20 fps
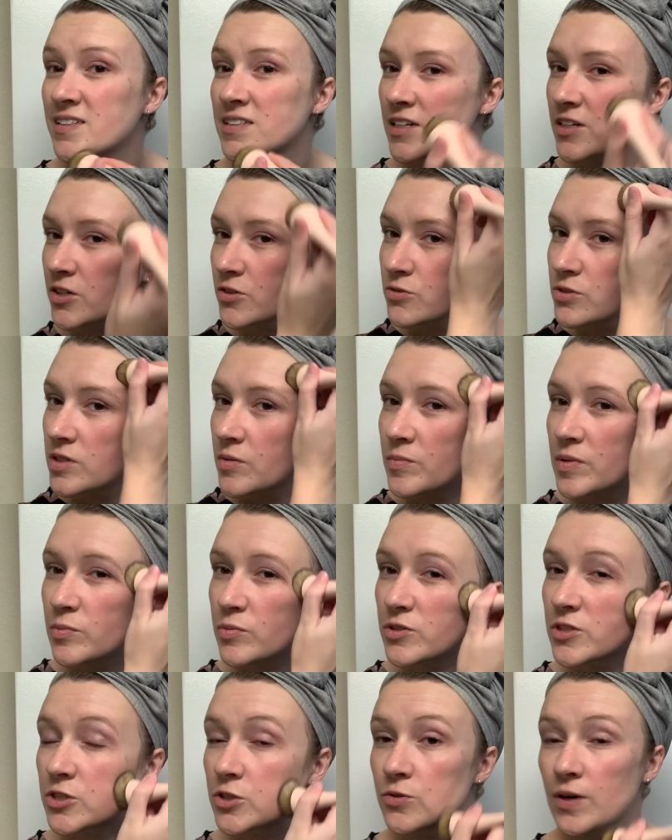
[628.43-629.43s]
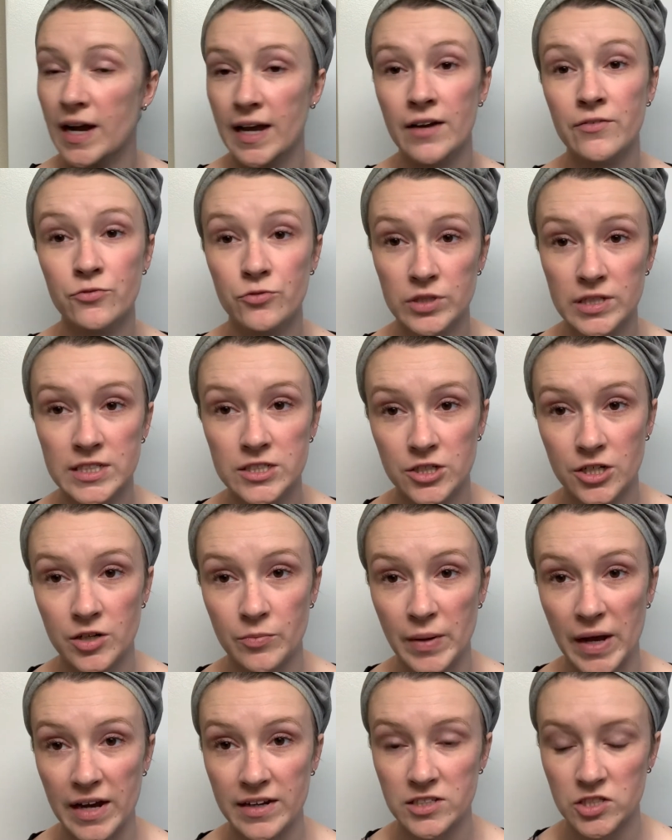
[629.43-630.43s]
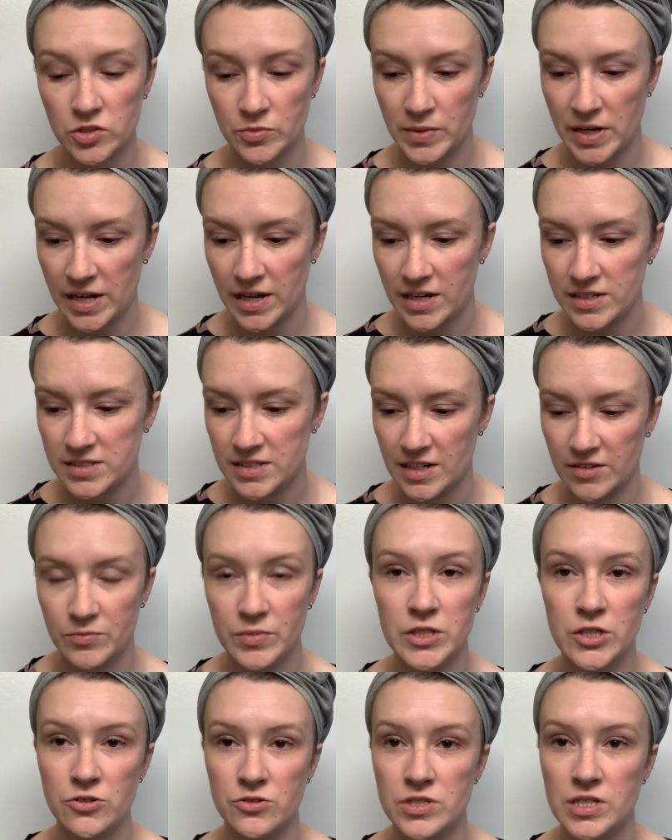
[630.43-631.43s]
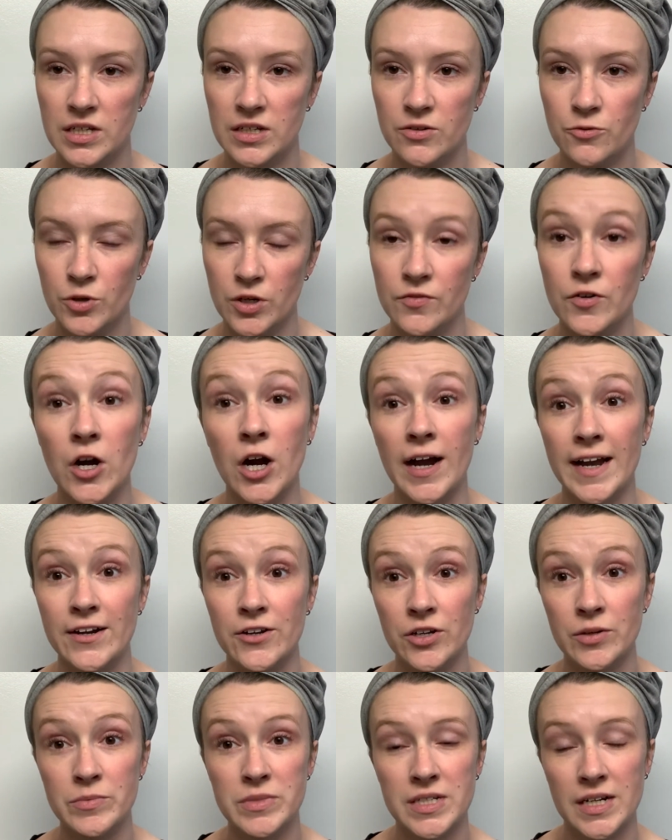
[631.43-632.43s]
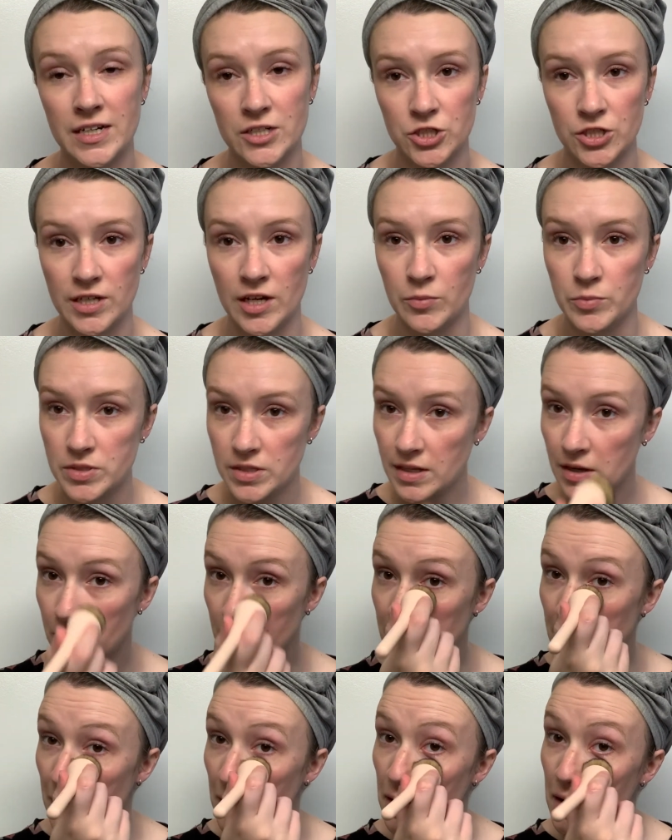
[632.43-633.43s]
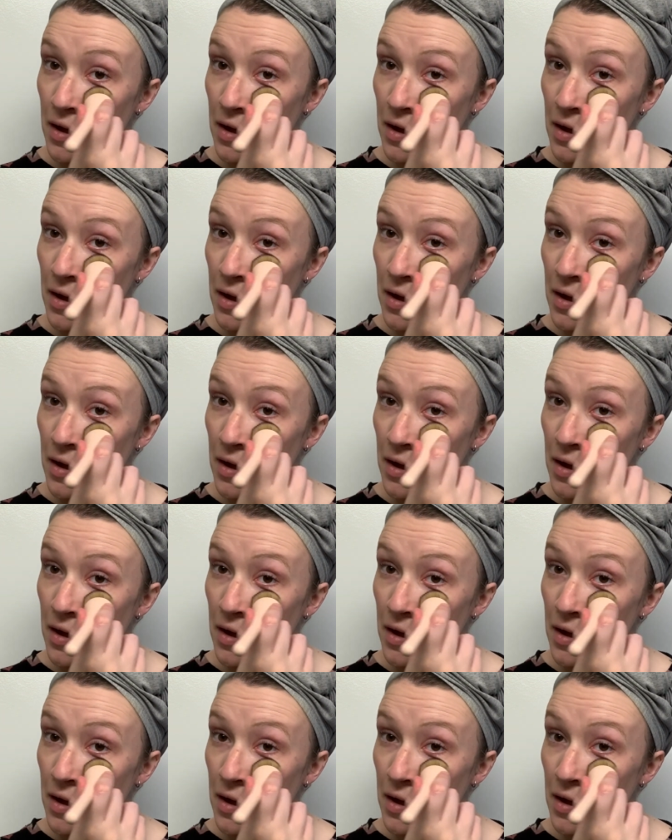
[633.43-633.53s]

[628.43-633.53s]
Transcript: I know some people do. I have really dark bags under my eyes, and I've been using one of our eye creams that actually helps a lot with that.